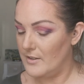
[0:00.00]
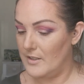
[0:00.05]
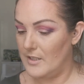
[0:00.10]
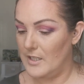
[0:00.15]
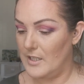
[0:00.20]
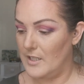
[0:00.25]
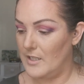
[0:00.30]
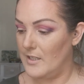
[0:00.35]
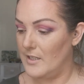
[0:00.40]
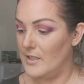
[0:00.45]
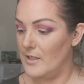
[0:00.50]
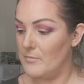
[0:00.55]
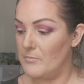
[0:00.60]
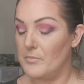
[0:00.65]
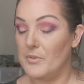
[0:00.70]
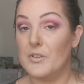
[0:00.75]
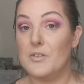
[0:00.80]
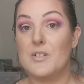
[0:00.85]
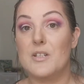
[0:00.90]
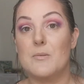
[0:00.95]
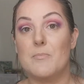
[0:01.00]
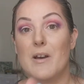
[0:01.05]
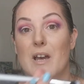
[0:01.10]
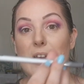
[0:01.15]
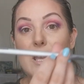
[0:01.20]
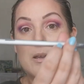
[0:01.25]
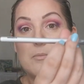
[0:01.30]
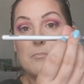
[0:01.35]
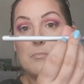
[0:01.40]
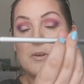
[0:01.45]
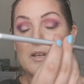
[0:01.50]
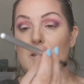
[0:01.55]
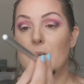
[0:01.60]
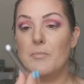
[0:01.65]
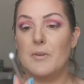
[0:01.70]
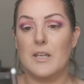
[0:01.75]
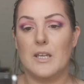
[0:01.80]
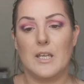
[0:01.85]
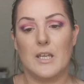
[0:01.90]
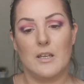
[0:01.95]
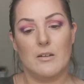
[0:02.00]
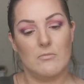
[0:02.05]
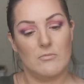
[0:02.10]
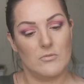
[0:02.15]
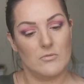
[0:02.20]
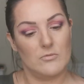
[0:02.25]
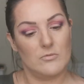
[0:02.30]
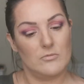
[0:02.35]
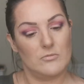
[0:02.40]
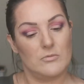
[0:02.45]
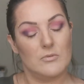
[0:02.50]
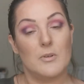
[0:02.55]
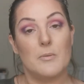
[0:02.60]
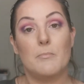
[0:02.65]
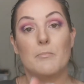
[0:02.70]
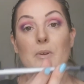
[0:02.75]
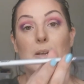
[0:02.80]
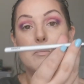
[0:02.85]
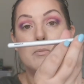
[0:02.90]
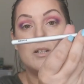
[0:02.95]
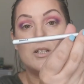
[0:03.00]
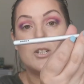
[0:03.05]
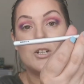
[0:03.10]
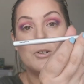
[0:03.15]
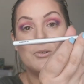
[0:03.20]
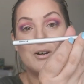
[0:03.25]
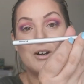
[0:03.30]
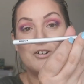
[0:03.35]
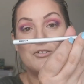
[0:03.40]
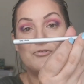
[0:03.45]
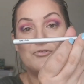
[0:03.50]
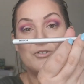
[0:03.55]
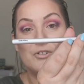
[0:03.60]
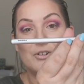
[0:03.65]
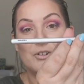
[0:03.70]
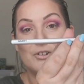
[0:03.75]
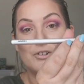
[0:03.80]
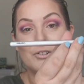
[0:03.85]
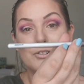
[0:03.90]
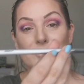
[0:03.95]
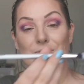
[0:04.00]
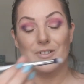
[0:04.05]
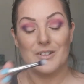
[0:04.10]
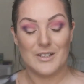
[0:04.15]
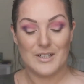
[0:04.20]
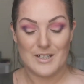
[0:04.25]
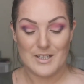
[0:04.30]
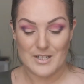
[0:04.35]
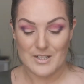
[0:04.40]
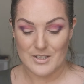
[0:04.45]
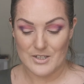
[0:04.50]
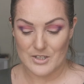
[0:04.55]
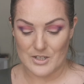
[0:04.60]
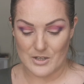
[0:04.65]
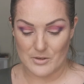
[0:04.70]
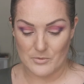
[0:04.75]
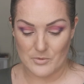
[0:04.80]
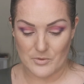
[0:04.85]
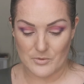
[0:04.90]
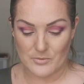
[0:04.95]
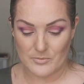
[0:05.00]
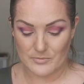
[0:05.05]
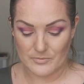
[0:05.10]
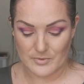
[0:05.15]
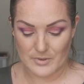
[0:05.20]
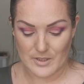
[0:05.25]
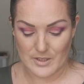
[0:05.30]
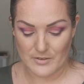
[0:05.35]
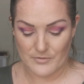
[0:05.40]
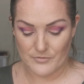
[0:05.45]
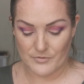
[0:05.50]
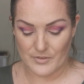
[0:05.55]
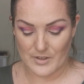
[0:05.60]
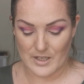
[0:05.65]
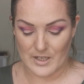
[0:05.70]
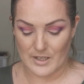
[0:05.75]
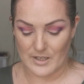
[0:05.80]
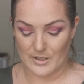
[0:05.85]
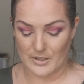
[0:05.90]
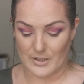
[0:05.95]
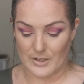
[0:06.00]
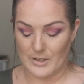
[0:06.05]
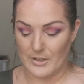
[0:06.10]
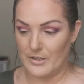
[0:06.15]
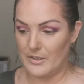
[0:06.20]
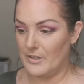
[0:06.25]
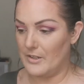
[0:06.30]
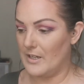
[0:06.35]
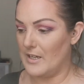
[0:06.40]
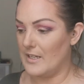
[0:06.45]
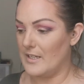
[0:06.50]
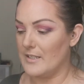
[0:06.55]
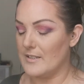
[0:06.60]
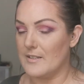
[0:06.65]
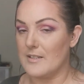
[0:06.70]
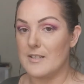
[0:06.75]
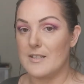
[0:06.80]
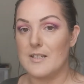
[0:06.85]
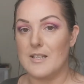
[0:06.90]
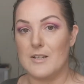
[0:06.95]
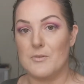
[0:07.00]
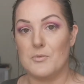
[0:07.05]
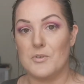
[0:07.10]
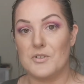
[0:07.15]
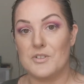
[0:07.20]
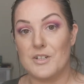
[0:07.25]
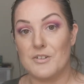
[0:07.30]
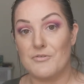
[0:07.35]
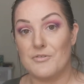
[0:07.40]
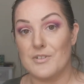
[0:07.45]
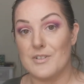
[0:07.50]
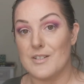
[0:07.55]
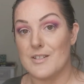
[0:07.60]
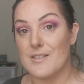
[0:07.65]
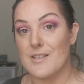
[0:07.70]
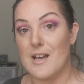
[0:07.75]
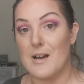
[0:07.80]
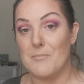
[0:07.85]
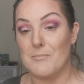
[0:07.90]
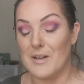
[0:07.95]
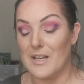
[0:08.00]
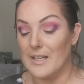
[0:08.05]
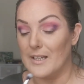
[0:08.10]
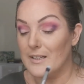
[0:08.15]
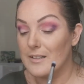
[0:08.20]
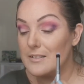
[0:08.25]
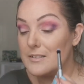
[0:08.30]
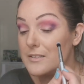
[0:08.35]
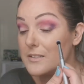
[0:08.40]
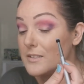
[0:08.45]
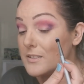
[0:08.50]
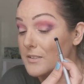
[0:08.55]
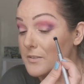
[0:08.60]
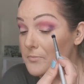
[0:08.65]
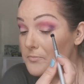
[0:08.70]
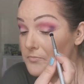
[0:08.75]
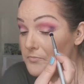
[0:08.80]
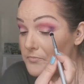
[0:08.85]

the Beauty Bay BB, BB204. So we'll give that a go and see what a difference that makes.